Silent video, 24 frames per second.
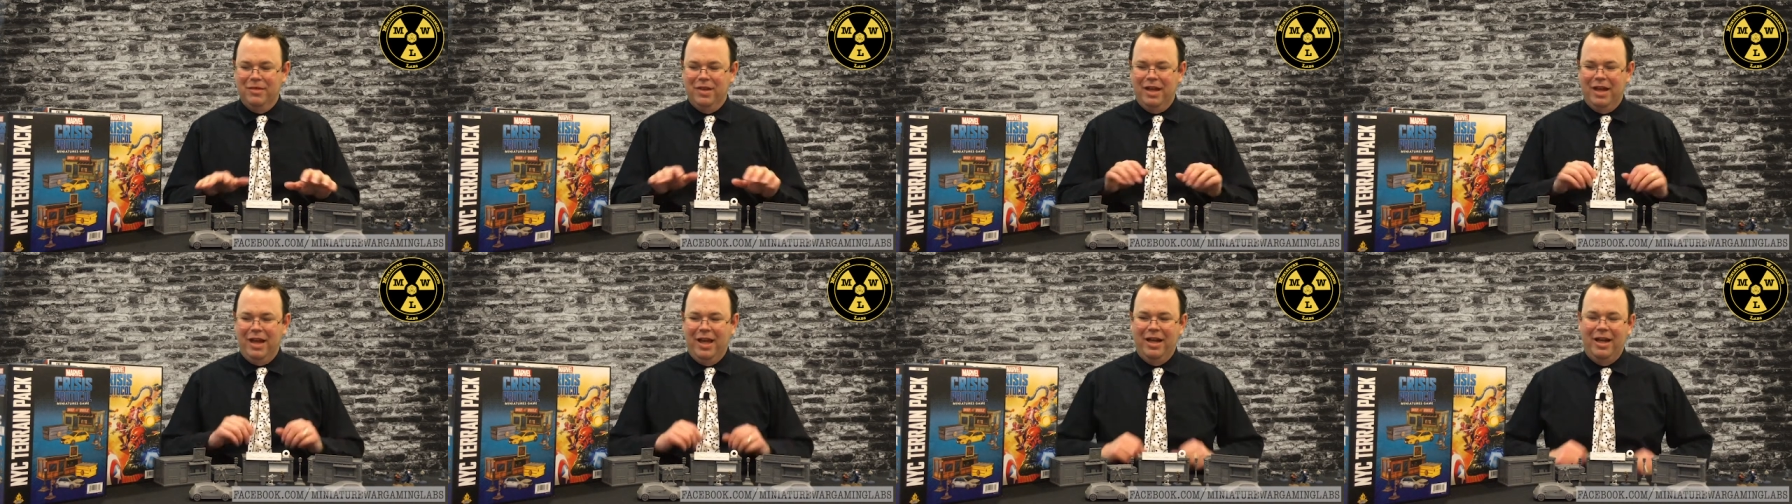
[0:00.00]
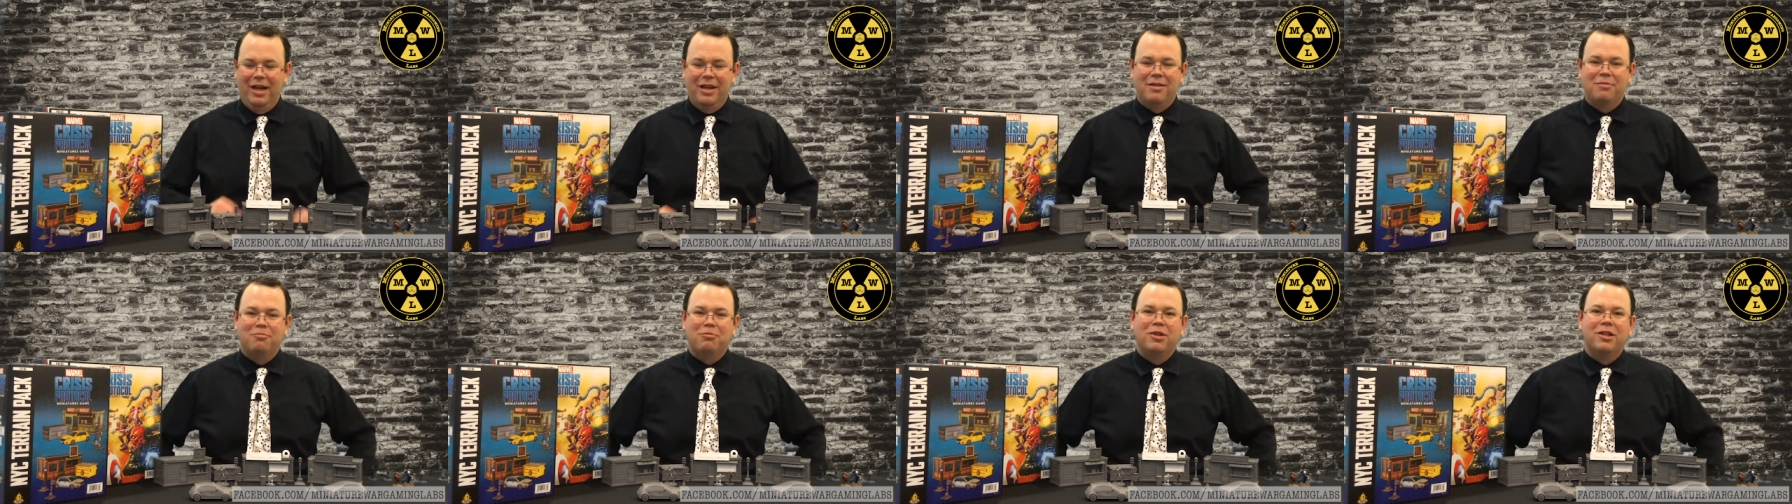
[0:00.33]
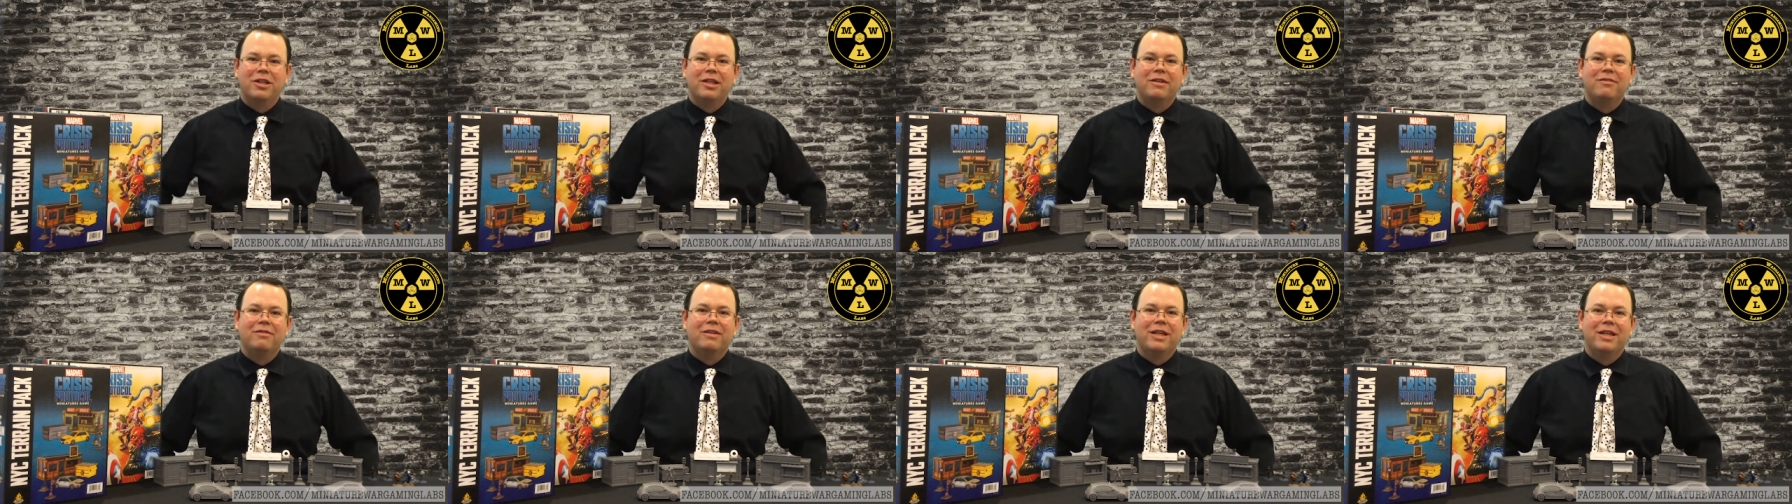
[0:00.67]
and I
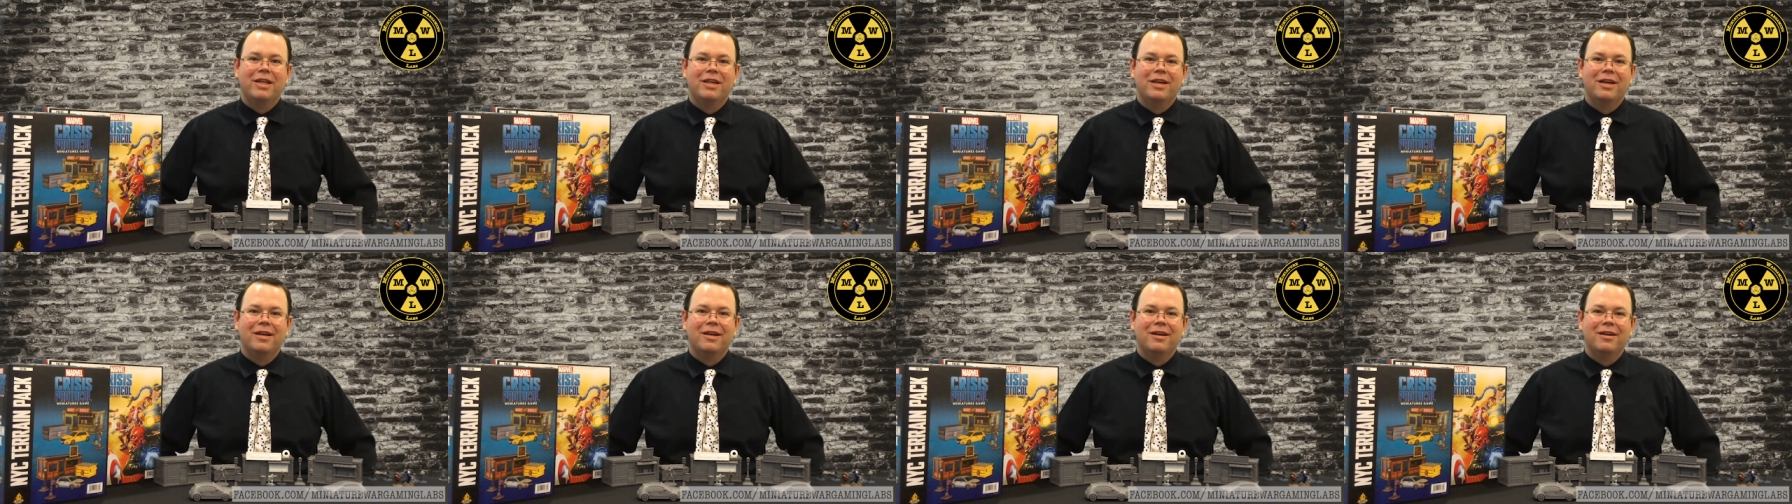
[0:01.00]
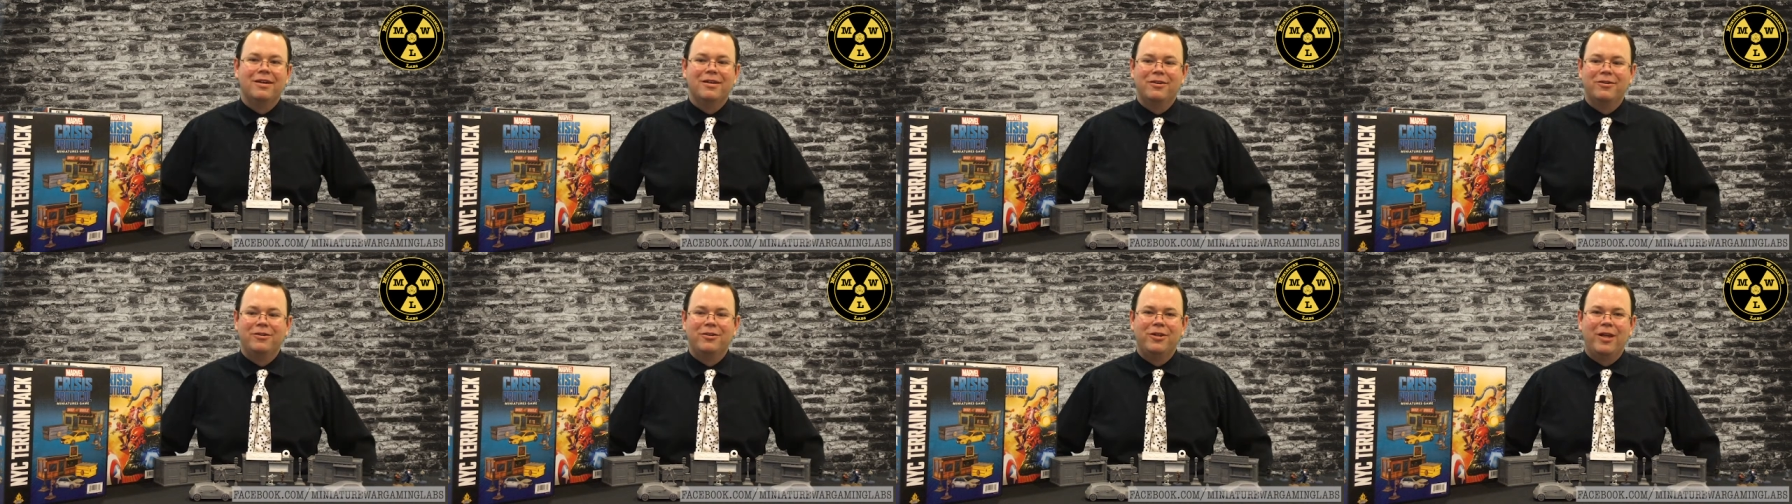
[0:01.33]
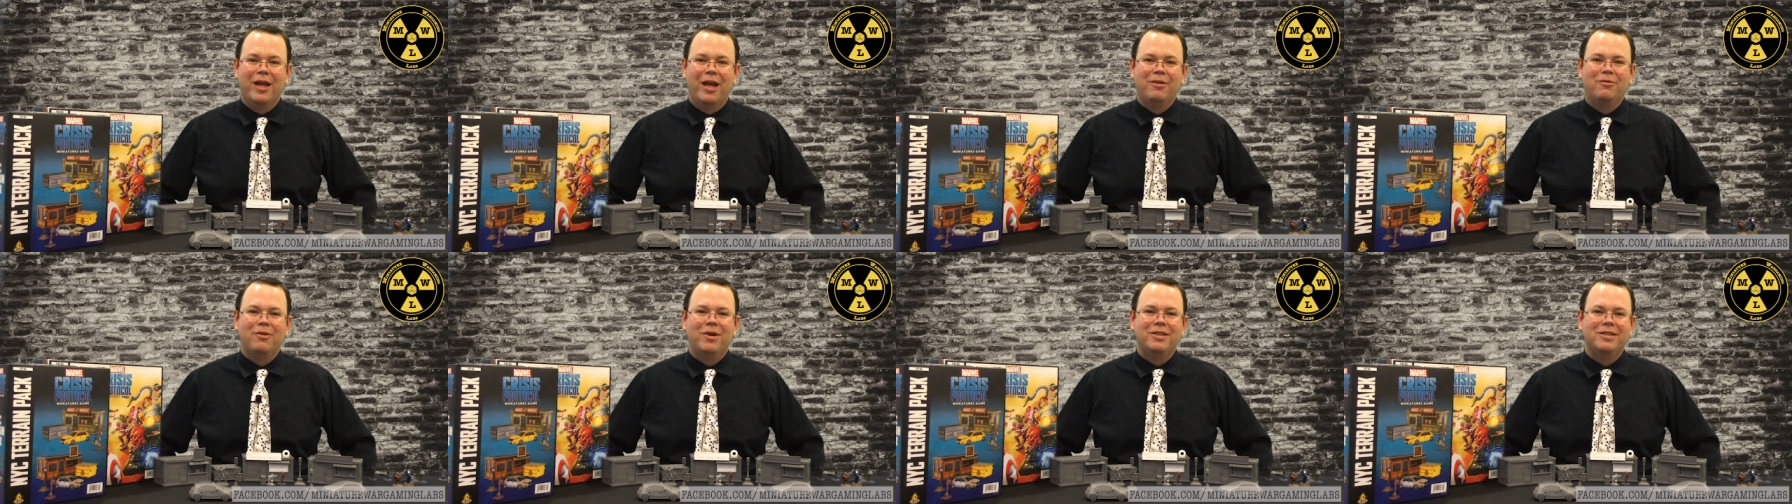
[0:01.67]
believe the uh,
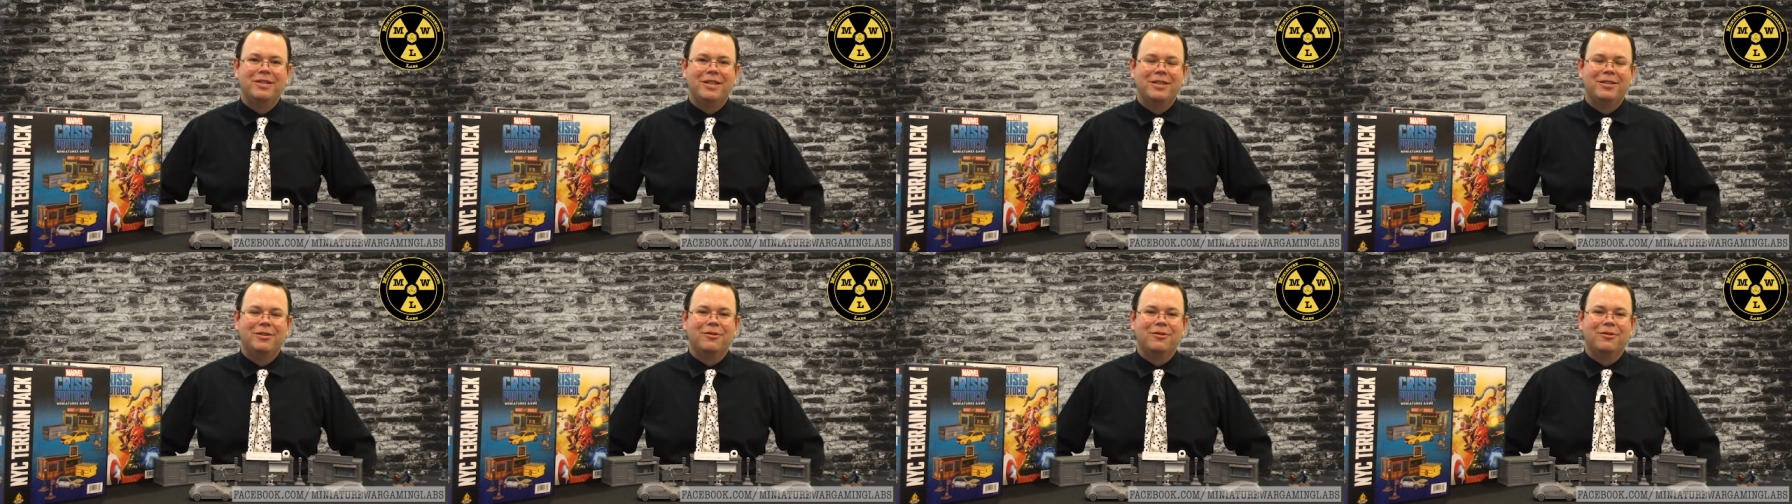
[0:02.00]
NYC